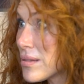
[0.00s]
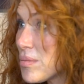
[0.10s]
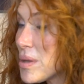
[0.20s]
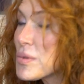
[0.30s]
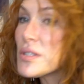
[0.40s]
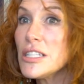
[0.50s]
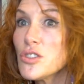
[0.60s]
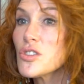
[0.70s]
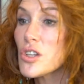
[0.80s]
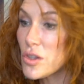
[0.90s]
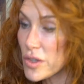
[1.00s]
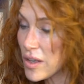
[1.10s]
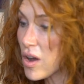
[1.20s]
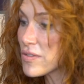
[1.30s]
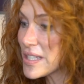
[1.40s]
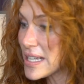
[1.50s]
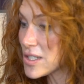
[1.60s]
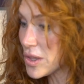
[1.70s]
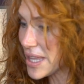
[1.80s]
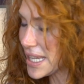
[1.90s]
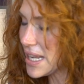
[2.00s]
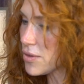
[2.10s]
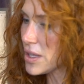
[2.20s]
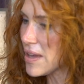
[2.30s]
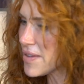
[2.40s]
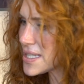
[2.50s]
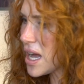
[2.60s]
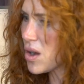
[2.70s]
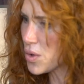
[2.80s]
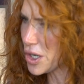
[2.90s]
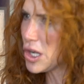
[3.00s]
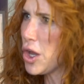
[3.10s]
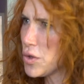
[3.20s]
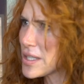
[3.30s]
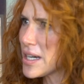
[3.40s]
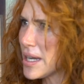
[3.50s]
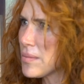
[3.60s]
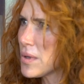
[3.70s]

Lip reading: People need to start looking after us on that level. Give us our alone time,